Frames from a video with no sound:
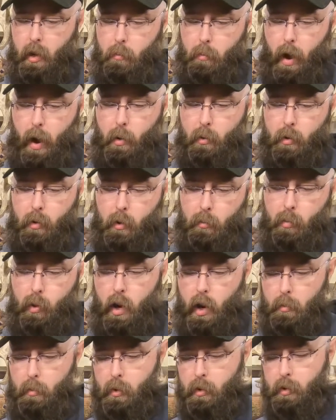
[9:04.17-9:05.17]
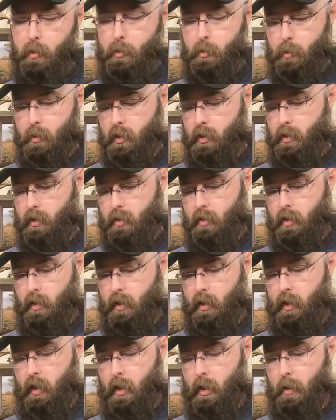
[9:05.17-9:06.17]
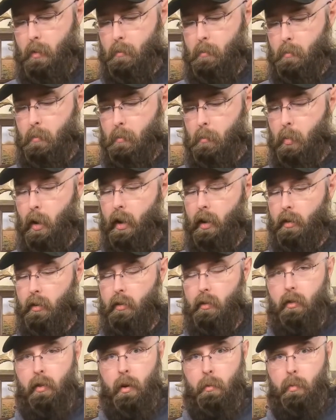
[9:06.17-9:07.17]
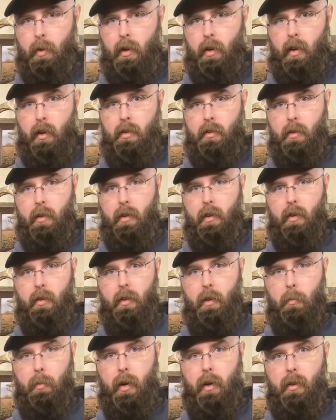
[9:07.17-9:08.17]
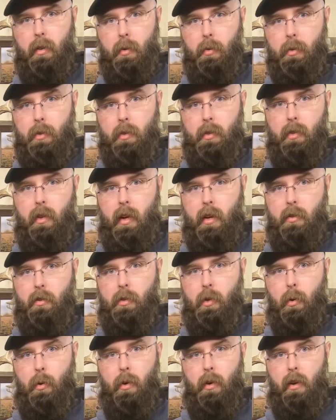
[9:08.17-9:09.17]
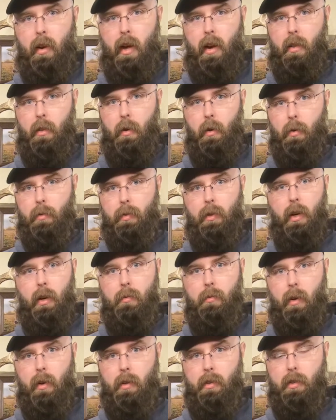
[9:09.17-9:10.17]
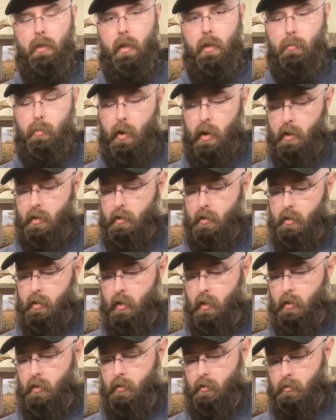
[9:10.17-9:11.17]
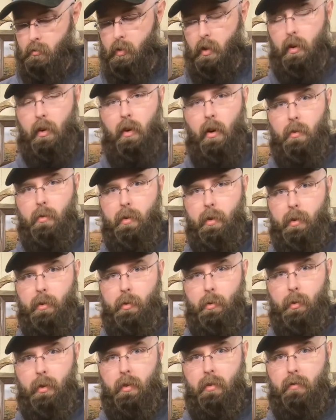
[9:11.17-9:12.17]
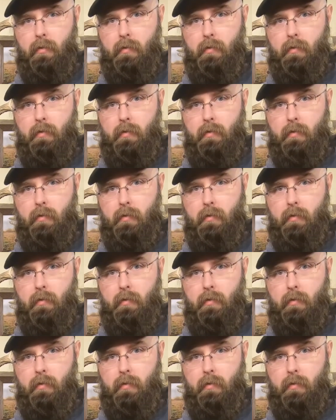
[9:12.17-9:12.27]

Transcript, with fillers: powder or primers through it, um, but I'm gonna get you in here a little bit closer and show you kind of the overall function of the press and run a cartridge through it.